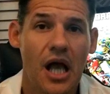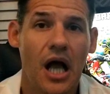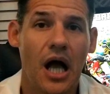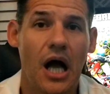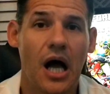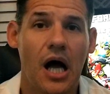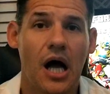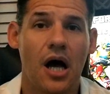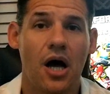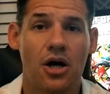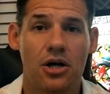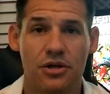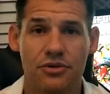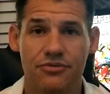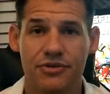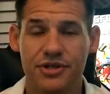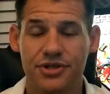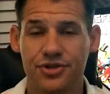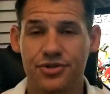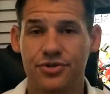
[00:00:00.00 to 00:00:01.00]
Our
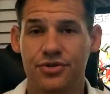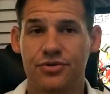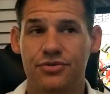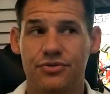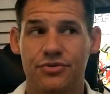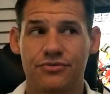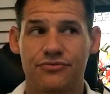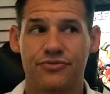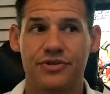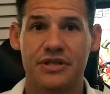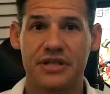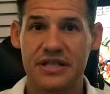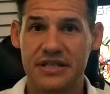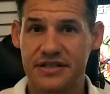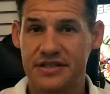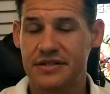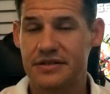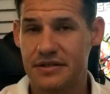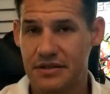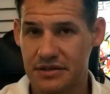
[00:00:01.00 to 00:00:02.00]
original
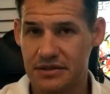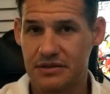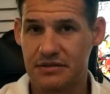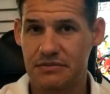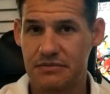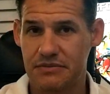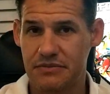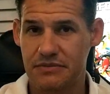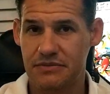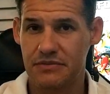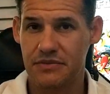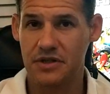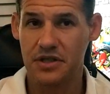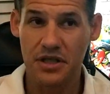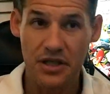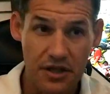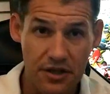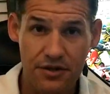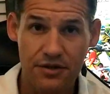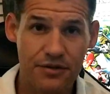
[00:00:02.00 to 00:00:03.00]
release
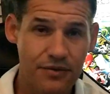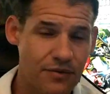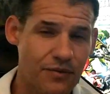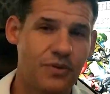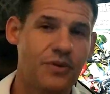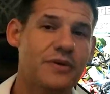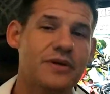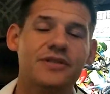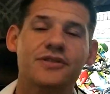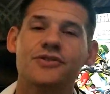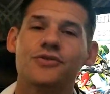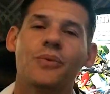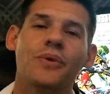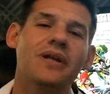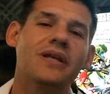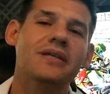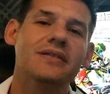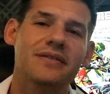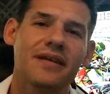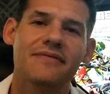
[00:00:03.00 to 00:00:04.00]
year was
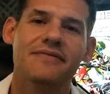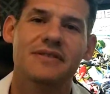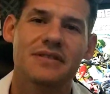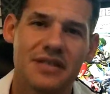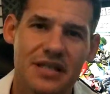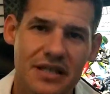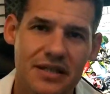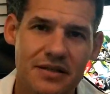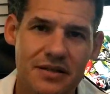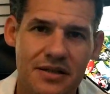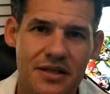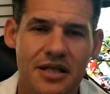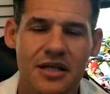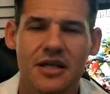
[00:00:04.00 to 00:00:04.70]
2017.